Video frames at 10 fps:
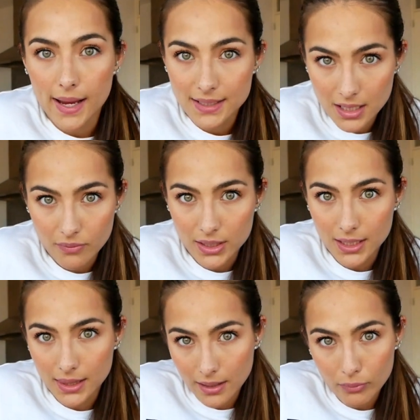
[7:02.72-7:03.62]

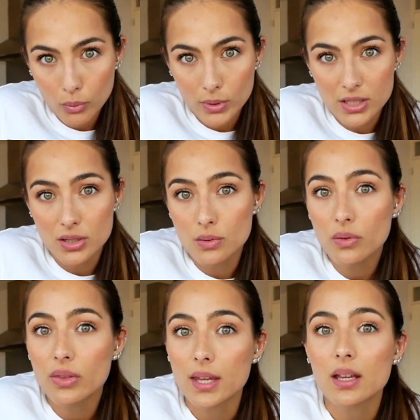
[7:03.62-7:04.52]
activity level which you
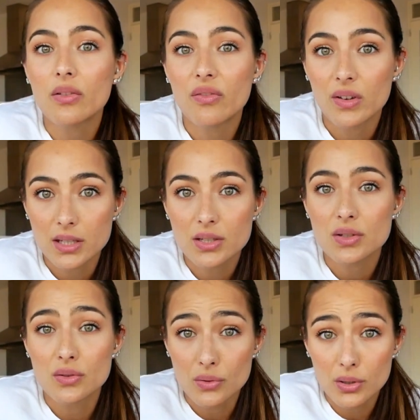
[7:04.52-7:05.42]
think
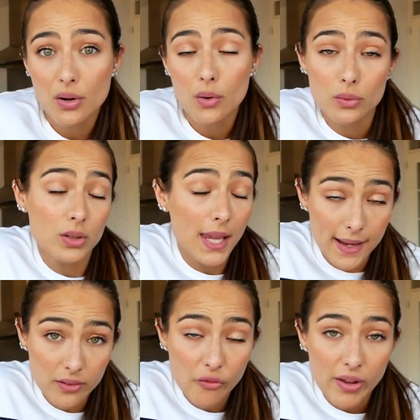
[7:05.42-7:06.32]
fits your own
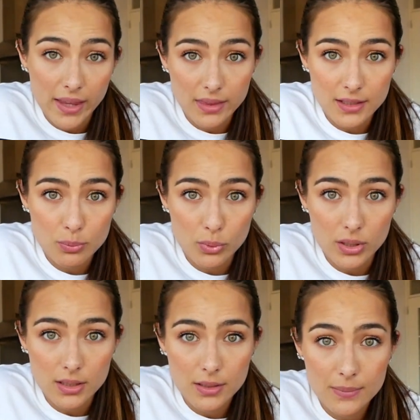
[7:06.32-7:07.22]
life at this
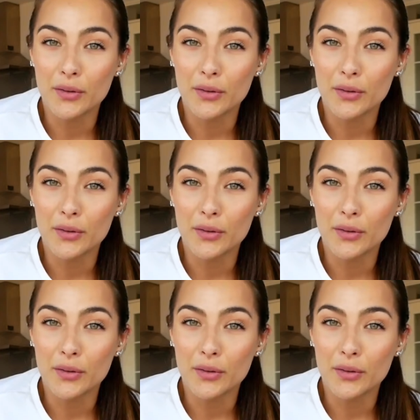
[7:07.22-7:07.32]
point.